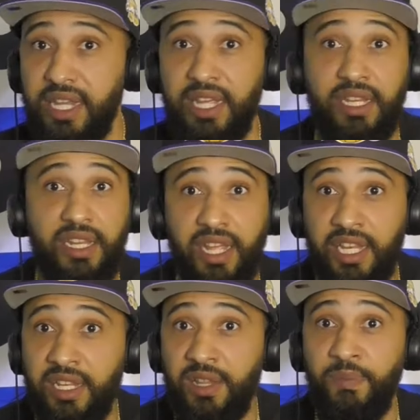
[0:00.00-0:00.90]
in
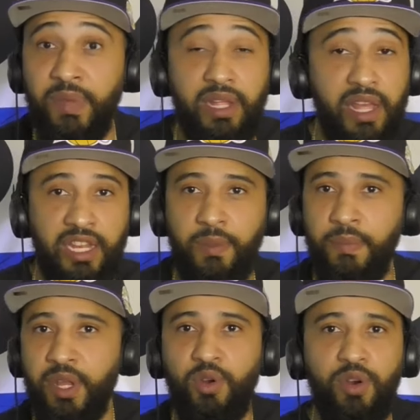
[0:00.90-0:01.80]
in the mid in the
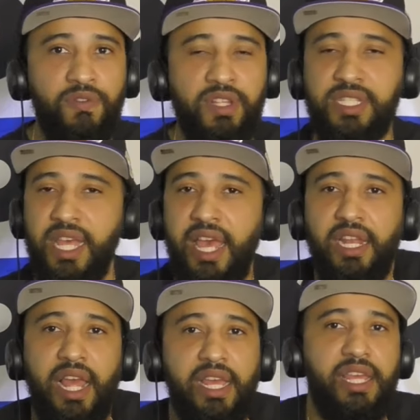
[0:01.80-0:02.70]
middle of the set,
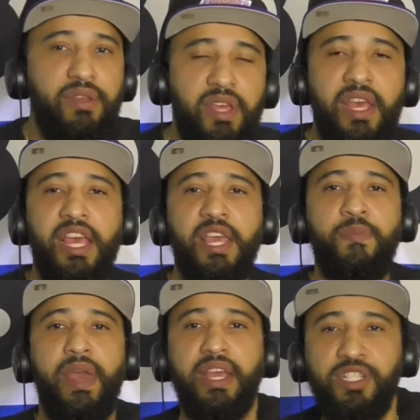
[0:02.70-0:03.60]
like he he
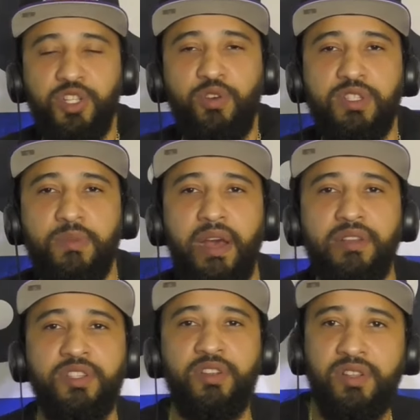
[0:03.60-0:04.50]
making jokes about
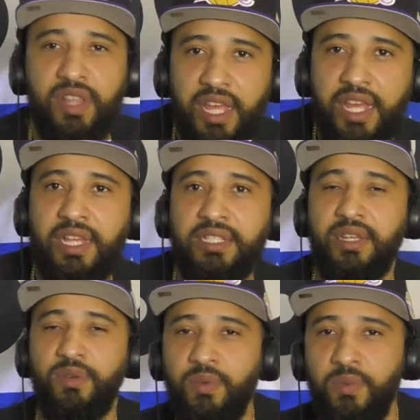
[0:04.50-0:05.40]
certain things
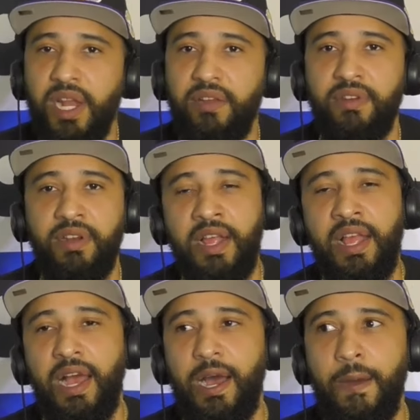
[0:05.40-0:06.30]
and, and whatever.
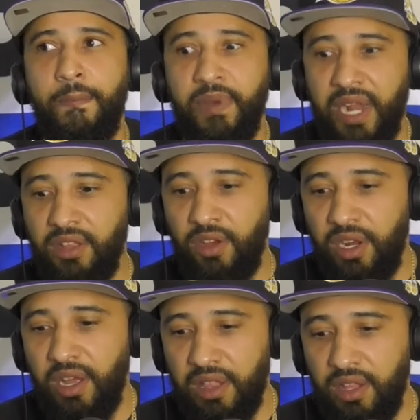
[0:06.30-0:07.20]
Um, but I thought
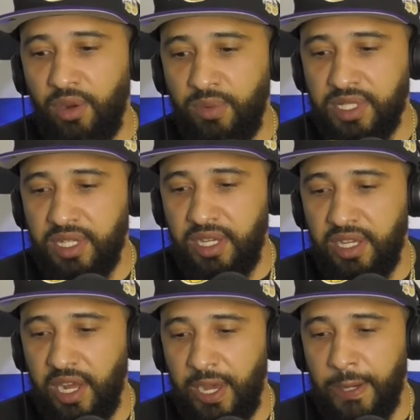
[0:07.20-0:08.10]
it, I thought it was
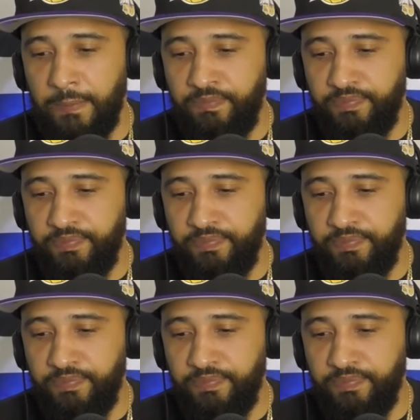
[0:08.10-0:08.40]
good. Um